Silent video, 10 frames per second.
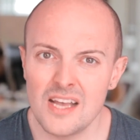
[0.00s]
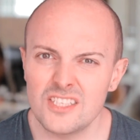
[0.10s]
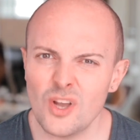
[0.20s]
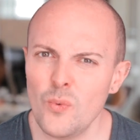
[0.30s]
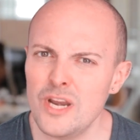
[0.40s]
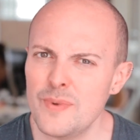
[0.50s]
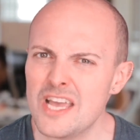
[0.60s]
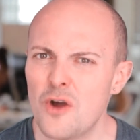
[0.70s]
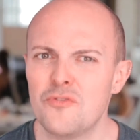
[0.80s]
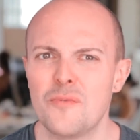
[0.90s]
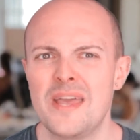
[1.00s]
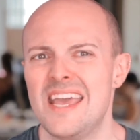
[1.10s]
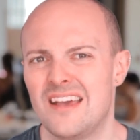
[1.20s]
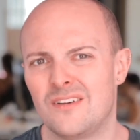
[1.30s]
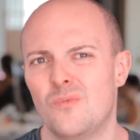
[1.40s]
So where do we go from
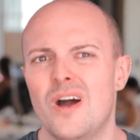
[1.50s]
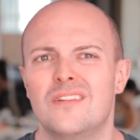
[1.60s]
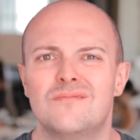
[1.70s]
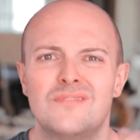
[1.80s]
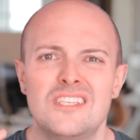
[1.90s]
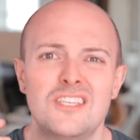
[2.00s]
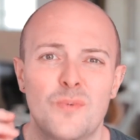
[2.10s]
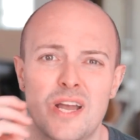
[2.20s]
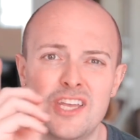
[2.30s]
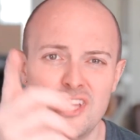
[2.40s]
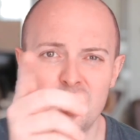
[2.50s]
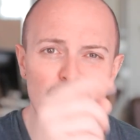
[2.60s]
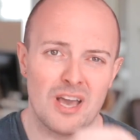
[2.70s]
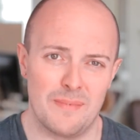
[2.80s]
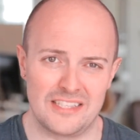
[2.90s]
here? Well, this is where you
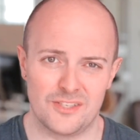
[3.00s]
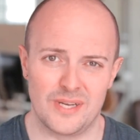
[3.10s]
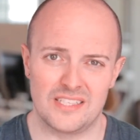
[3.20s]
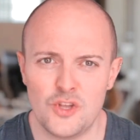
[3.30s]
come into it,